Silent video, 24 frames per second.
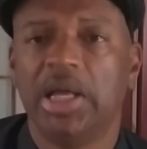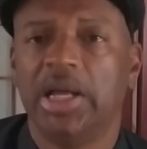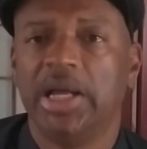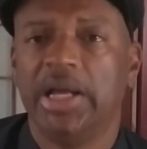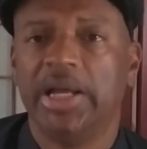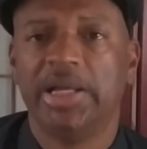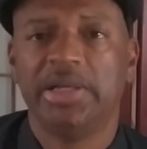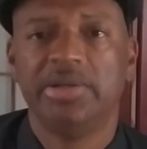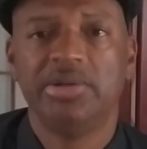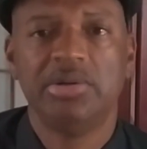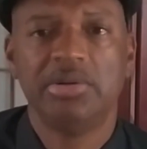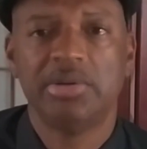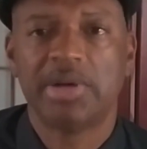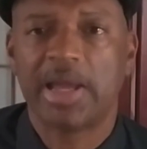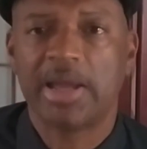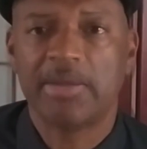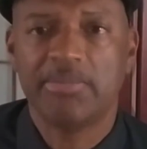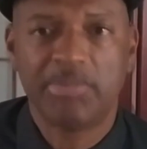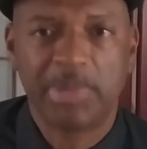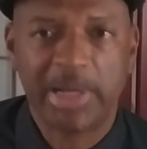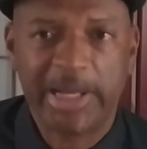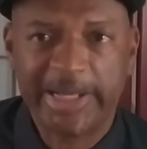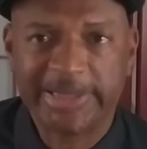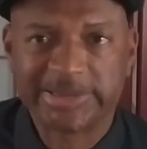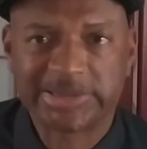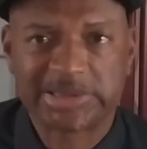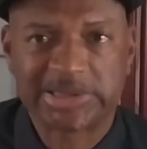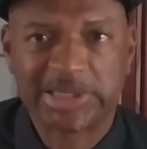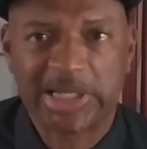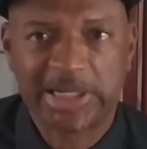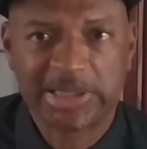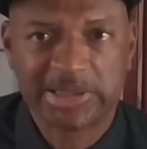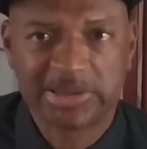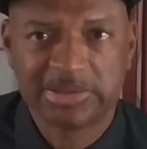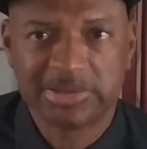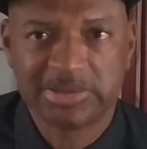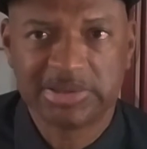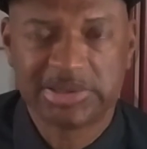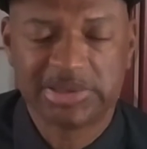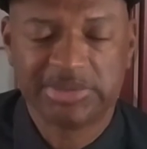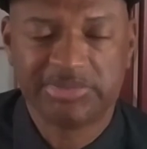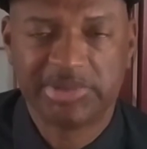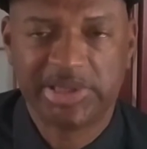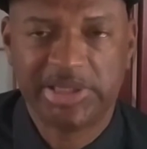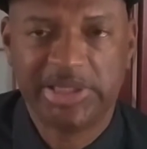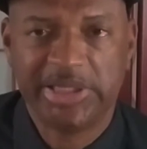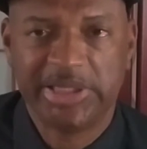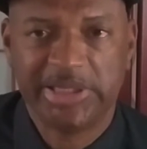and you have bad cycles of
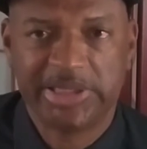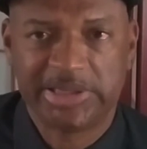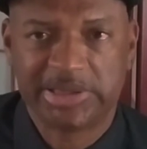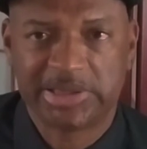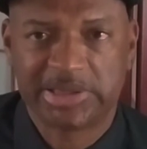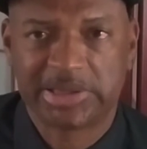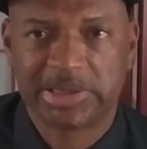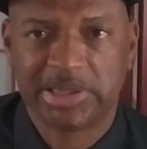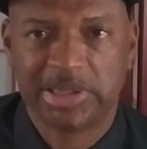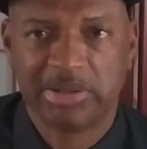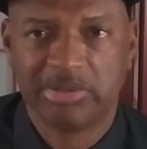kids